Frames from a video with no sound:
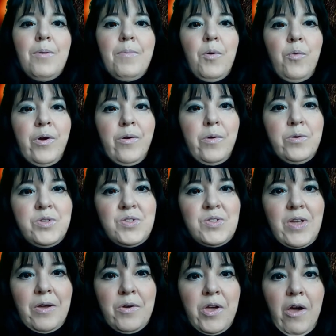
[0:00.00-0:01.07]
But we're
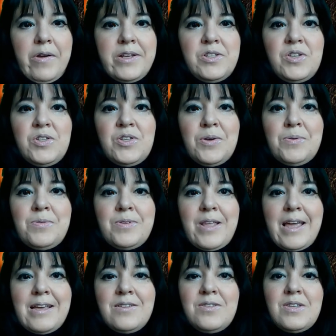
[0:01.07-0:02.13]
also going to do
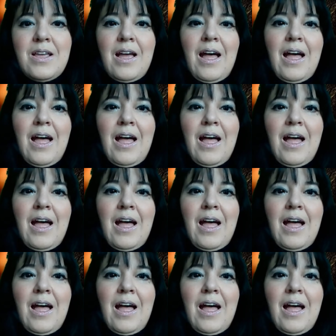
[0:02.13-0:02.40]
things